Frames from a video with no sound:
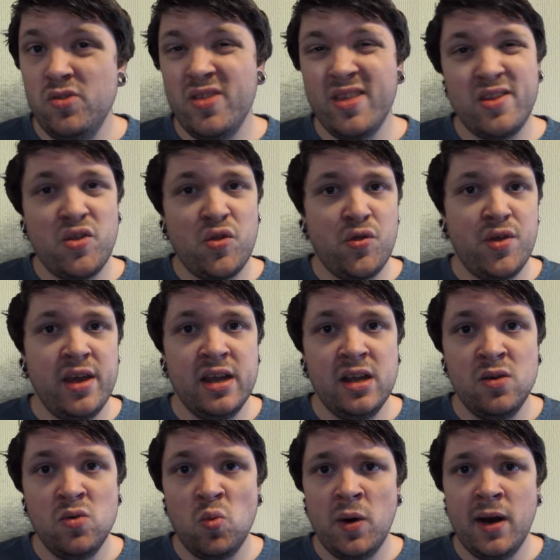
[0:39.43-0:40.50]
this
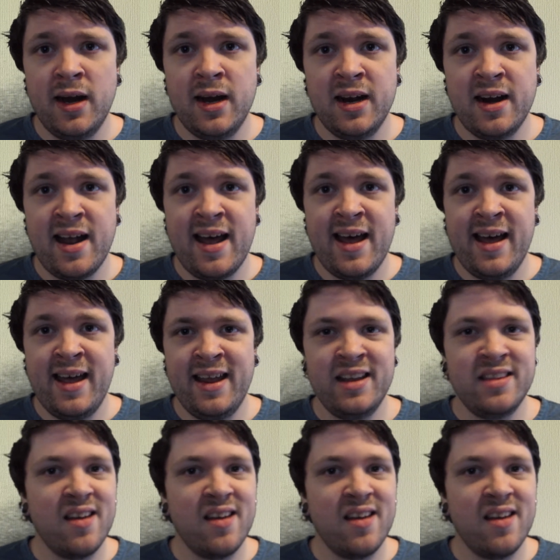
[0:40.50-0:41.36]
thing where I